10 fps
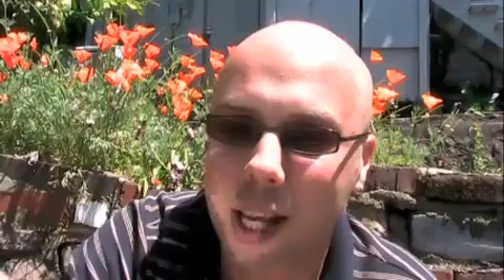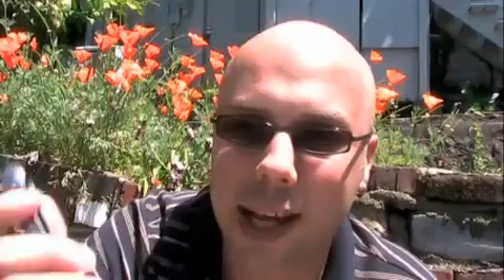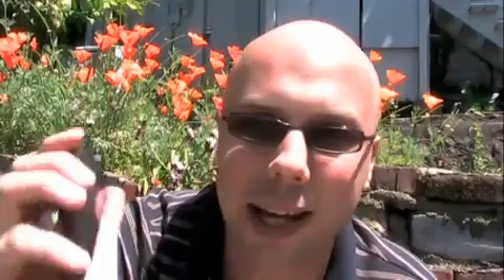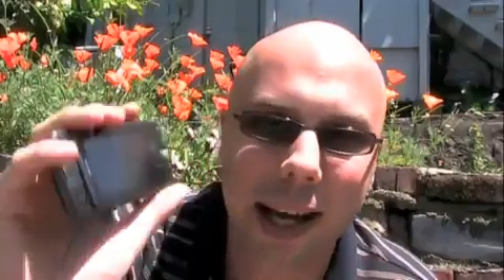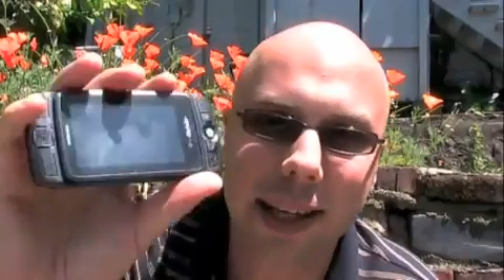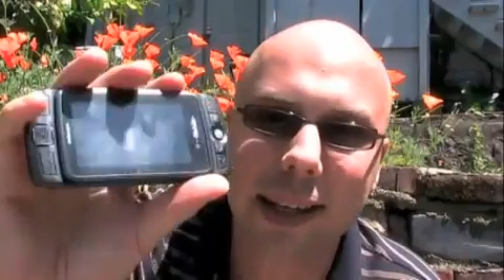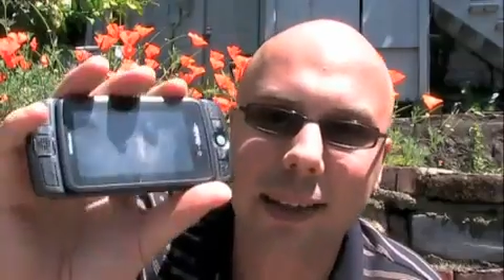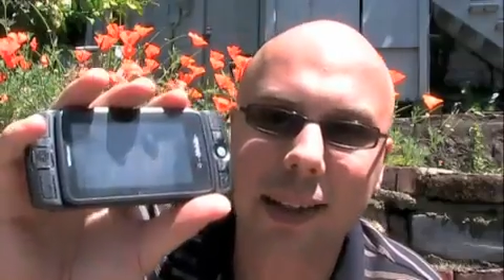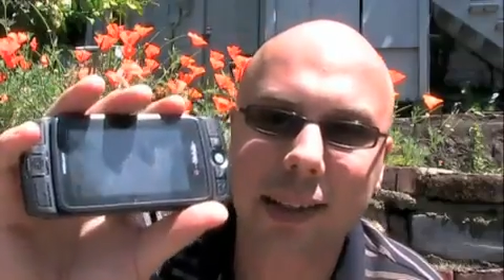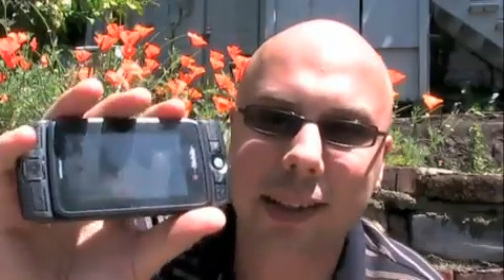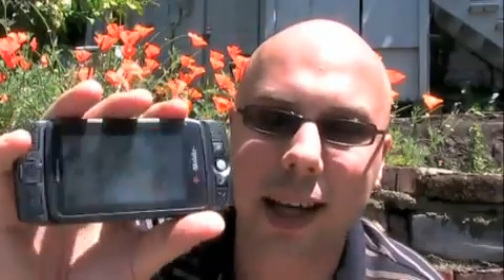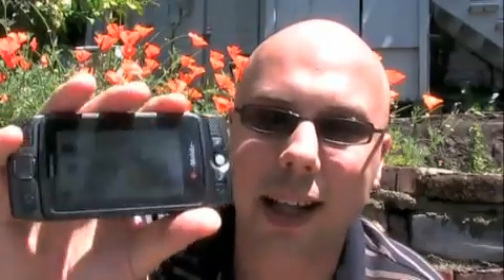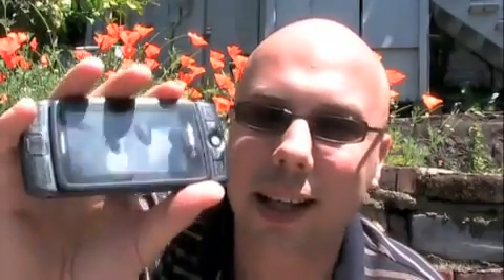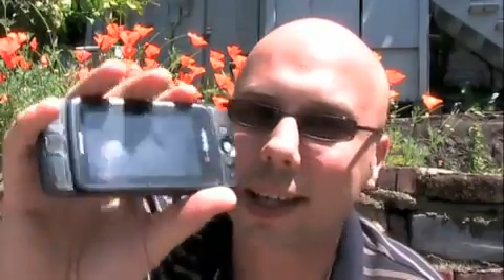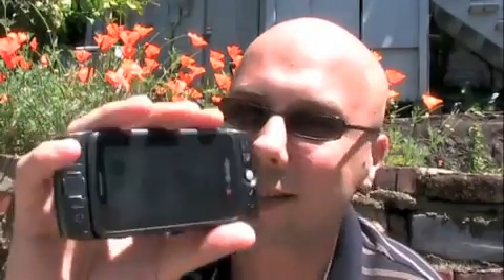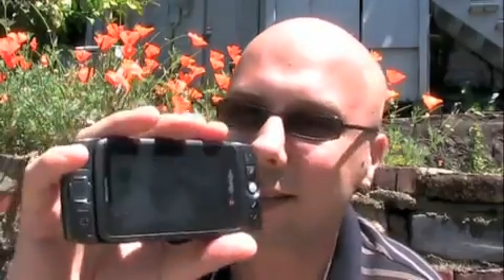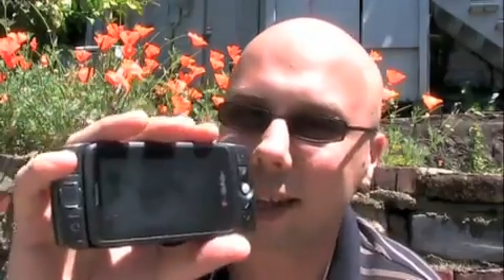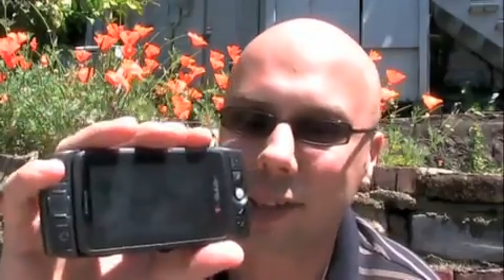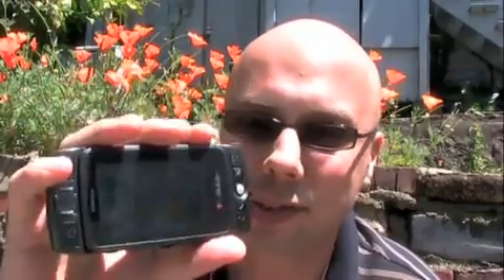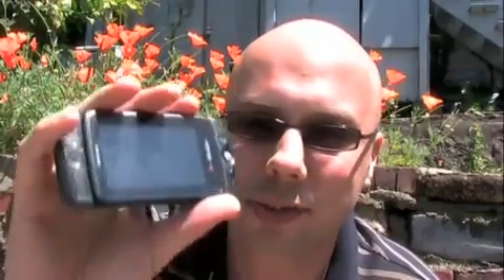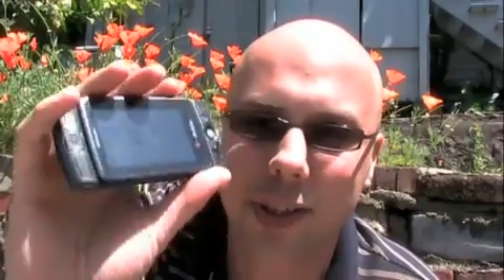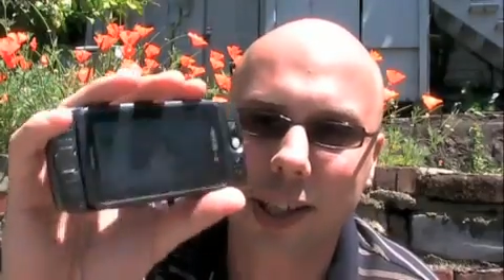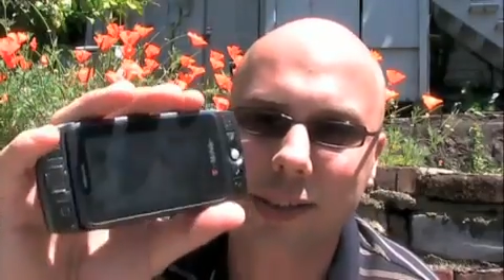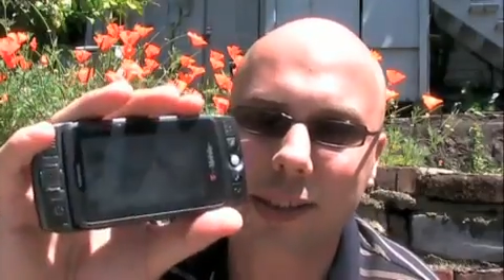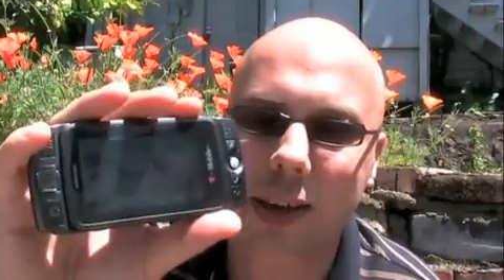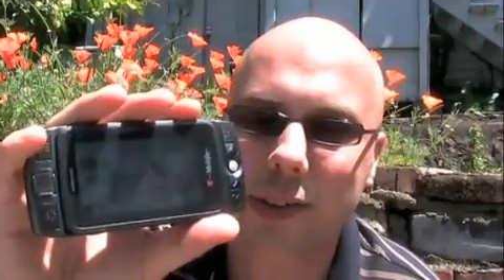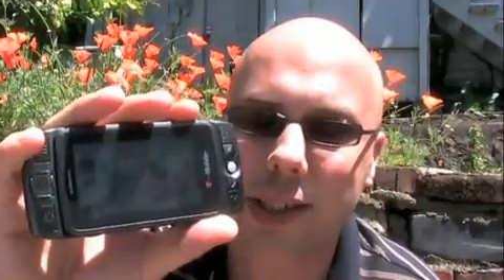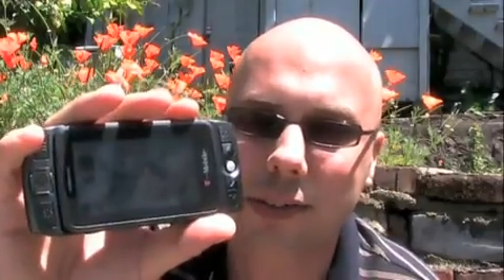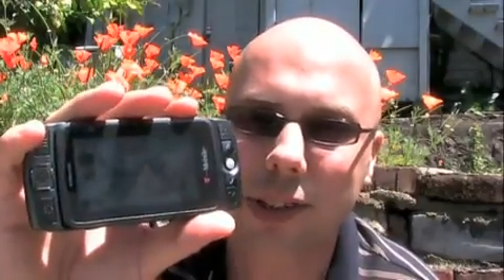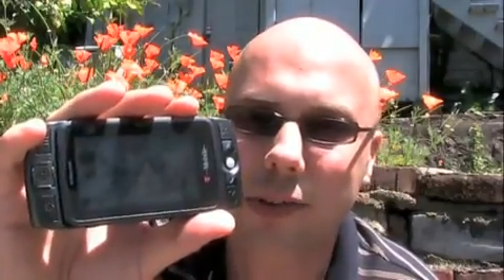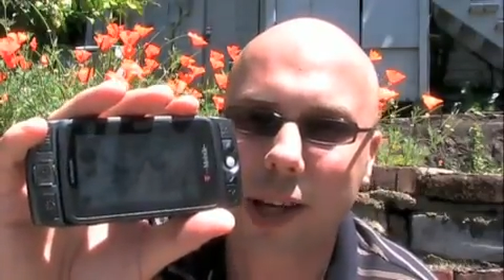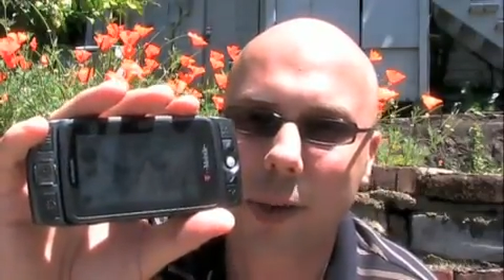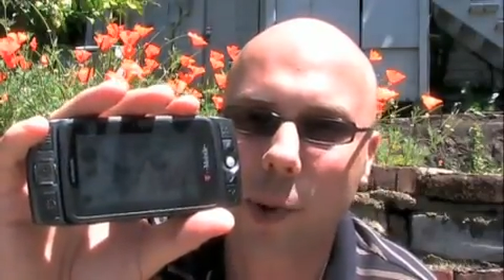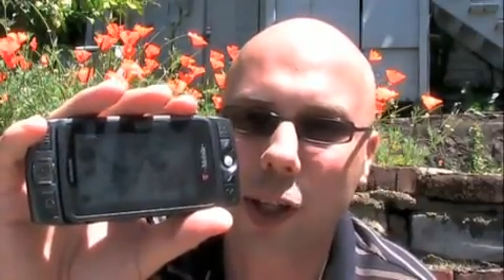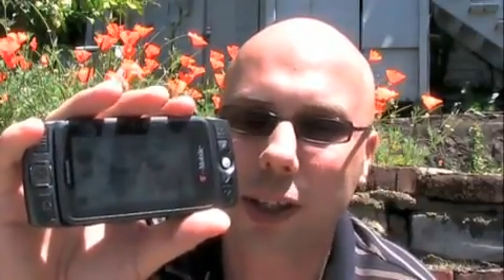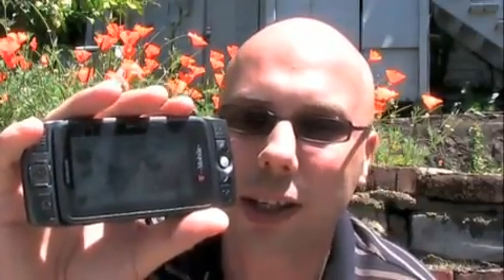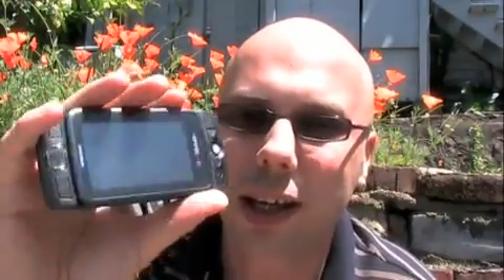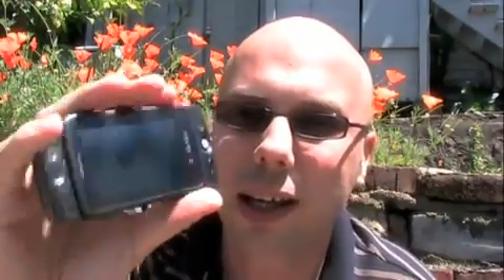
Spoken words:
And in a nutshell, it's a nice device, and I would definitely recommend it.